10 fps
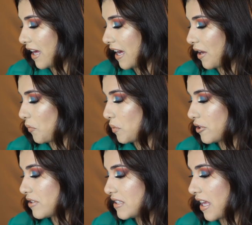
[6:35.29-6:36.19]
I
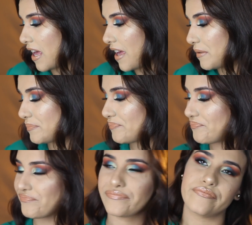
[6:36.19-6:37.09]
will say...
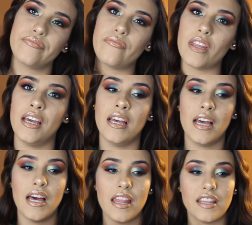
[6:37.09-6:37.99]

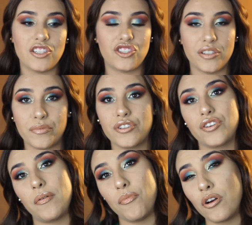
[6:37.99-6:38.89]
The shimmers
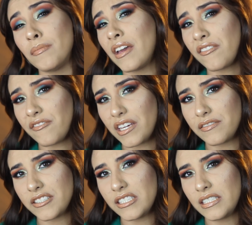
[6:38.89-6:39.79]
are more my
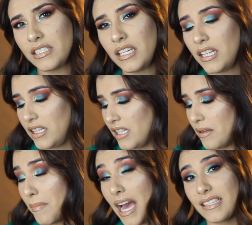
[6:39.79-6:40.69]
favorite than the
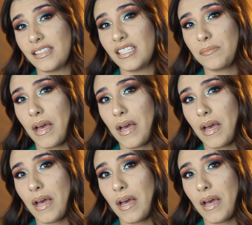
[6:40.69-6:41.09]
mattes in this